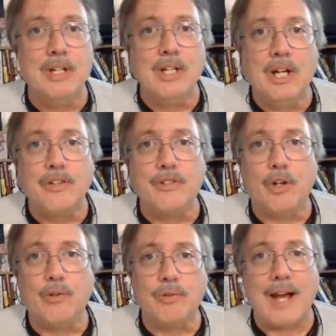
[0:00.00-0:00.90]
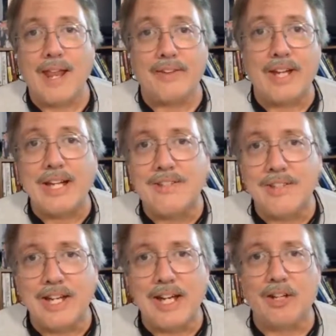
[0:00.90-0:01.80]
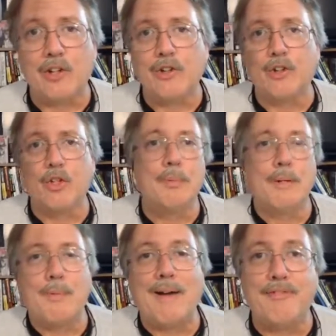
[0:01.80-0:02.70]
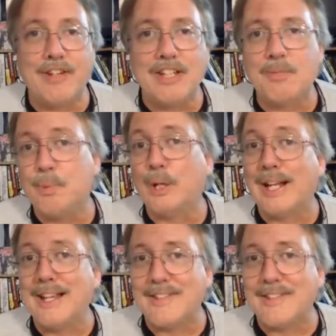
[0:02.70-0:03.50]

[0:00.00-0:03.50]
So right out of the gate today, I learned a little bit about Facebook and its